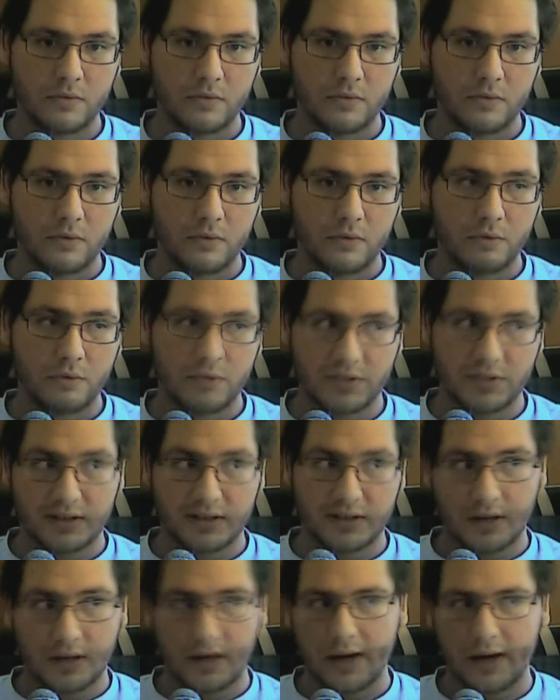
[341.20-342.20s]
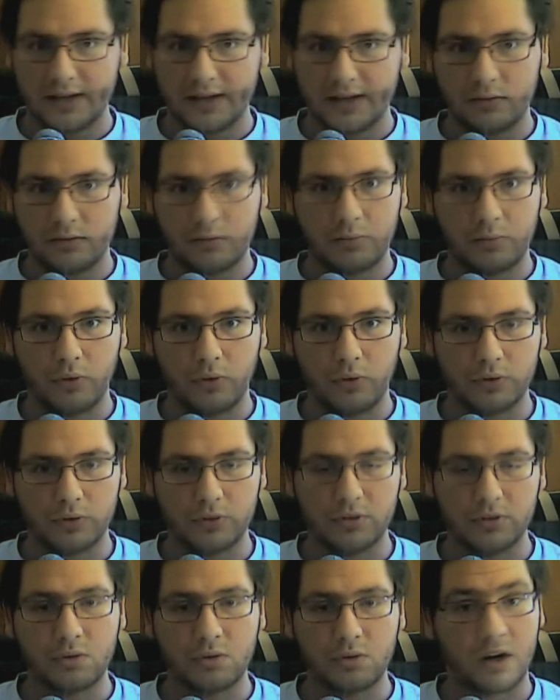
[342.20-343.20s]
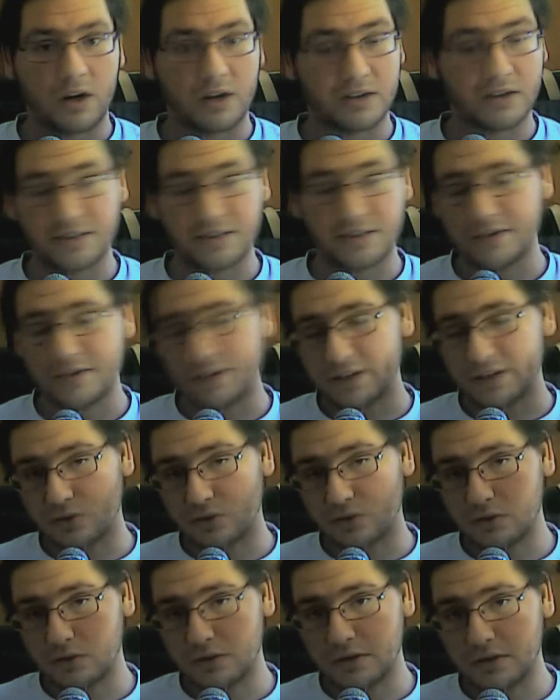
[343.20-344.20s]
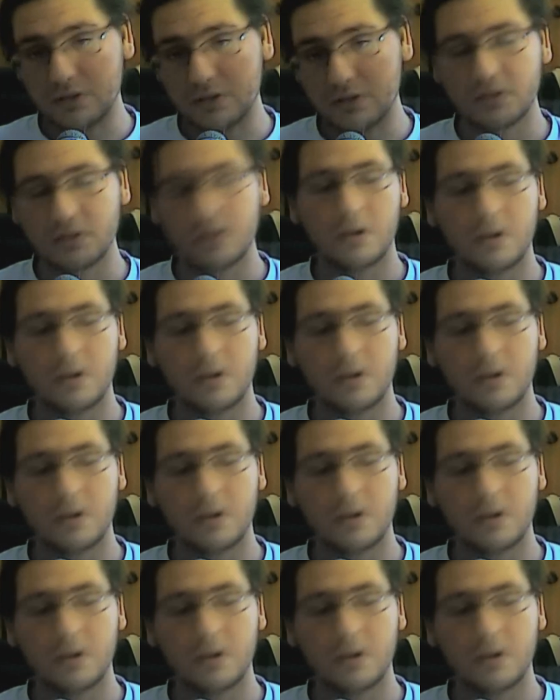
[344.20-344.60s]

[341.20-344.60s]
which is kind of important regardless if they are troll or not,